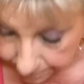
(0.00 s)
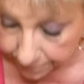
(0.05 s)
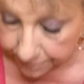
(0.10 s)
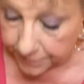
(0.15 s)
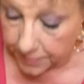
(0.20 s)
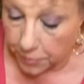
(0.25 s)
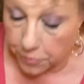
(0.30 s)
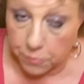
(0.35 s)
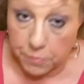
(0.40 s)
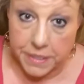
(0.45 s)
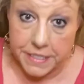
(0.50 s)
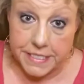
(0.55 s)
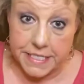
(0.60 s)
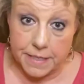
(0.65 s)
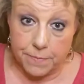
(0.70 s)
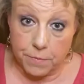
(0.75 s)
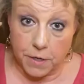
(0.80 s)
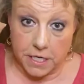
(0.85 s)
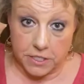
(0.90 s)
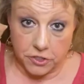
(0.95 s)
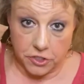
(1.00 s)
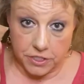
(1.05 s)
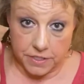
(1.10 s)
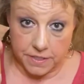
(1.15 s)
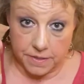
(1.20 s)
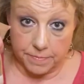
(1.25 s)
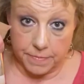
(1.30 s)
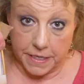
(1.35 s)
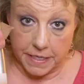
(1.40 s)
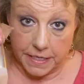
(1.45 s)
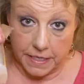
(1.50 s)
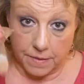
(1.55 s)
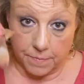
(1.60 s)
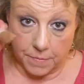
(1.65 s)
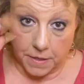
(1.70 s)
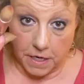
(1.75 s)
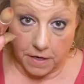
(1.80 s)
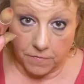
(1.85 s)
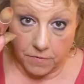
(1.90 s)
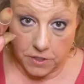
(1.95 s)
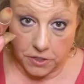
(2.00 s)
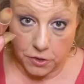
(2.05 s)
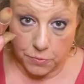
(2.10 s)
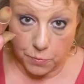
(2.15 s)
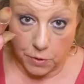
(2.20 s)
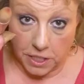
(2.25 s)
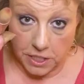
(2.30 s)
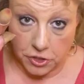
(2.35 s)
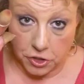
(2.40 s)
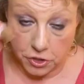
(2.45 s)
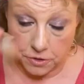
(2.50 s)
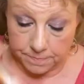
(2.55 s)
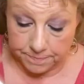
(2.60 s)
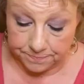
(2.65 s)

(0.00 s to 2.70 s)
The 3D brush is a medium coverage brush.